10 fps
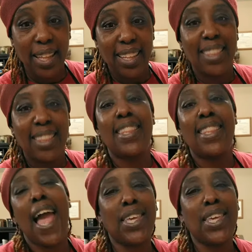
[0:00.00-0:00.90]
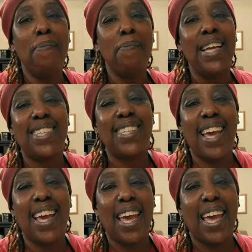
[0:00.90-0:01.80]
Thank you, Miss
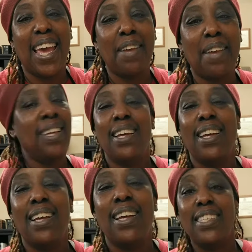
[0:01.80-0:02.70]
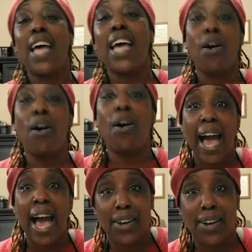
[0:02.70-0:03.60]
E. Talk loud,
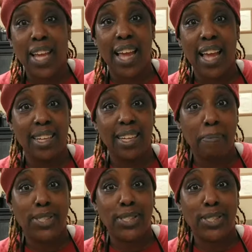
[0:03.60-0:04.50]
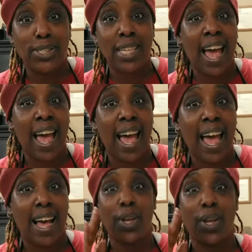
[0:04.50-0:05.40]
okay? Make sure you talk loud
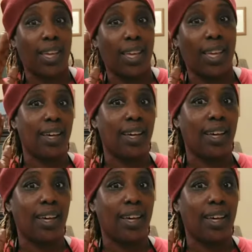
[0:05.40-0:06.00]
so he can hear.